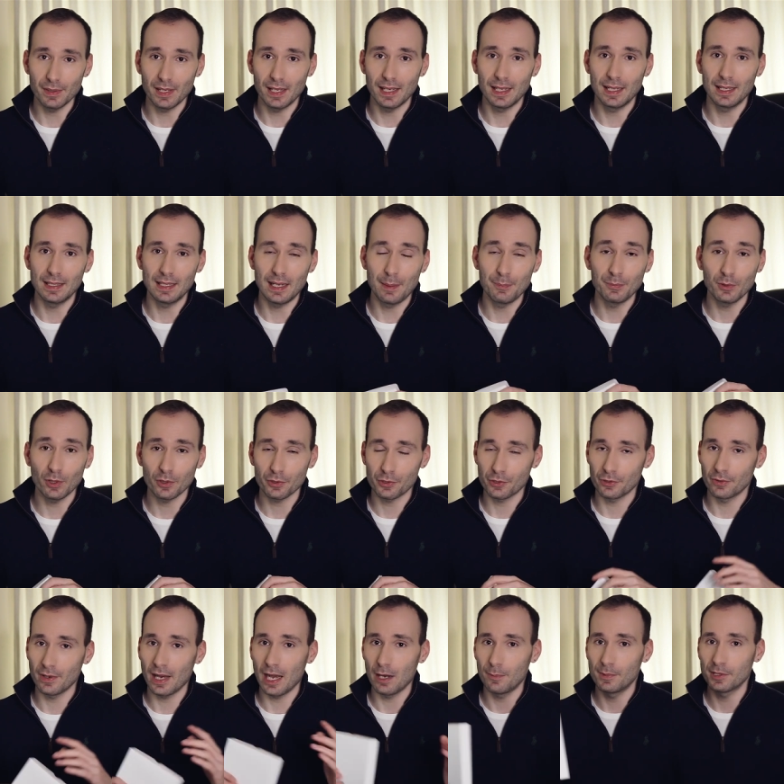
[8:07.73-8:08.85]
I'm not
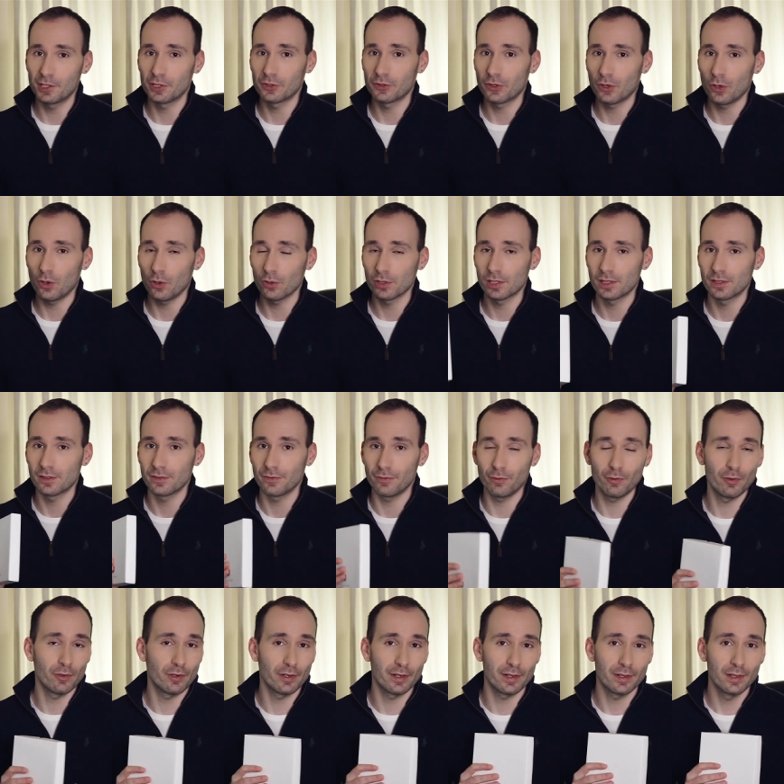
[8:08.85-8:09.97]
sure how much it costs
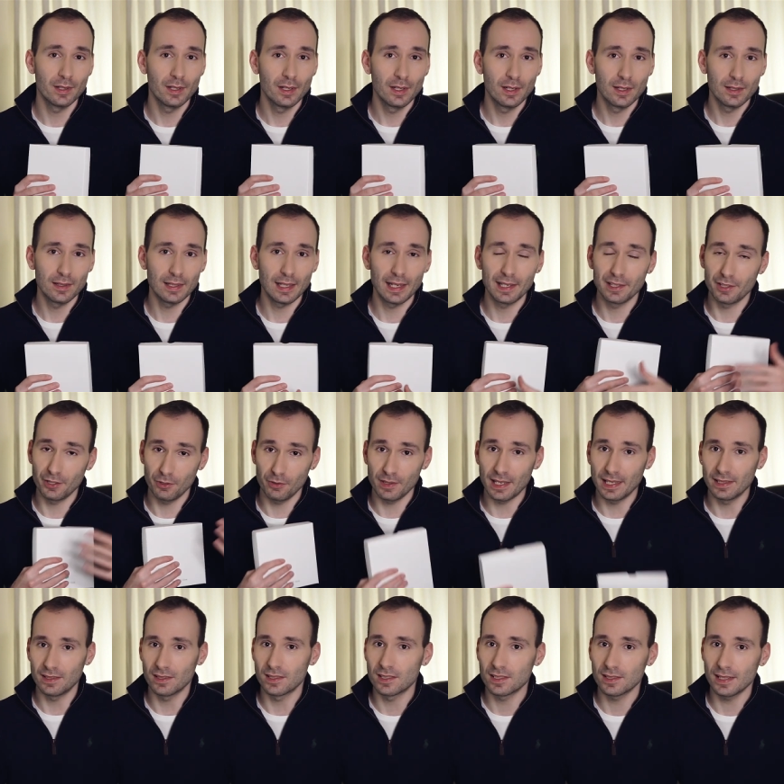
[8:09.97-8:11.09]
for like the
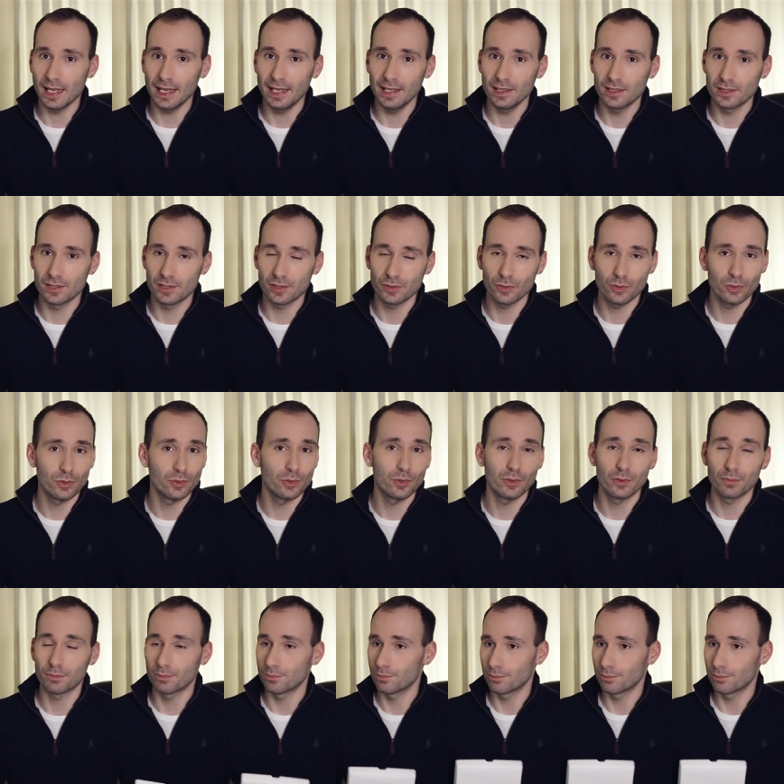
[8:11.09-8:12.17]
United States or